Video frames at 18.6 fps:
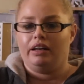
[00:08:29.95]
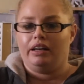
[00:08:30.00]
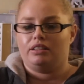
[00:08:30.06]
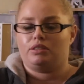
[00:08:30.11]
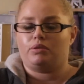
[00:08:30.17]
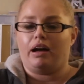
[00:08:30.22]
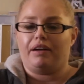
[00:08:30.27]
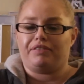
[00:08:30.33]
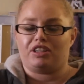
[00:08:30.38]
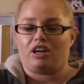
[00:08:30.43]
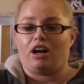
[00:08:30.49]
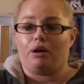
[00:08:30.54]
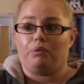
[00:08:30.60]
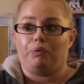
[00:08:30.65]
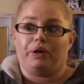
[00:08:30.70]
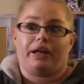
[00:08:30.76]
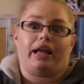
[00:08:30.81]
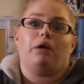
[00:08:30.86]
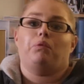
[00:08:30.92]
So I have to kind of
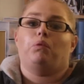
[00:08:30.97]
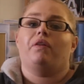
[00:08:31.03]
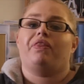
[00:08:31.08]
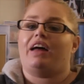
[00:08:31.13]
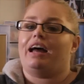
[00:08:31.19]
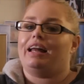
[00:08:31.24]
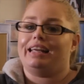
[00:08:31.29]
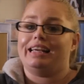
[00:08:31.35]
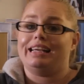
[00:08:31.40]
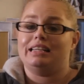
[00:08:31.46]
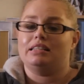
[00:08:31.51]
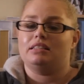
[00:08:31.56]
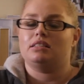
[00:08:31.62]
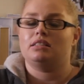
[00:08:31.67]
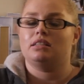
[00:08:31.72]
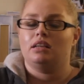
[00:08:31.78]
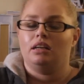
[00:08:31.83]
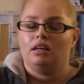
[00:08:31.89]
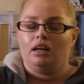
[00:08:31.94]
work out what that
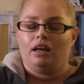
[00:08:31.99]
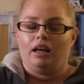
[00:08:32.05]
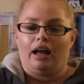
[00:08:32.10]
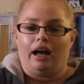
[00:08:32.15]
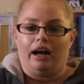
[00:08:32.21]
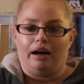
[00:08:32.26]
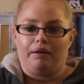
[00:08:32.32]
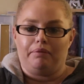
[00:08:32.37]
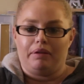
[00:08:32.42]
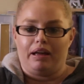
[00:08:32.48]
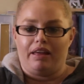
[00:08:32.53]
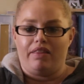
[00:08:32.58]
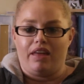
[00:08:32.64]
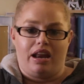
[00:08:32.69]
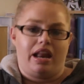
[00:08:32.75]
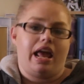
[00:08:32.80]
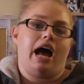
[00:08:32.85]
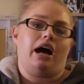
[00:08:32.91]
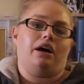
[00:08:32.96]
is, and
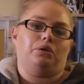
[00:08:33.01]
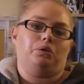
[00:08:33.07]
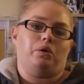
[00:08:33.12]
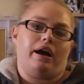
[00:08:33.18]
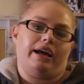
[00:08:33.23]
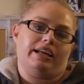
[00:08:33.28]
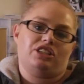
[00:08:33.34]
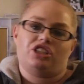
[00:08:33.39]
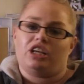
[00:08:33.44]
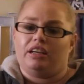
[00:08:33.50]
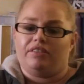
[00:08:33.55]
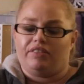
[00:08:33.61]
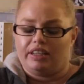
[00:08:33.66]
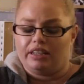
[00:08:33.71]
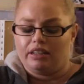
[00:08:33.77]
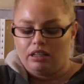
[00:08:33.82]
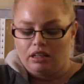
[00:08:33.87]
then how do I achieve it.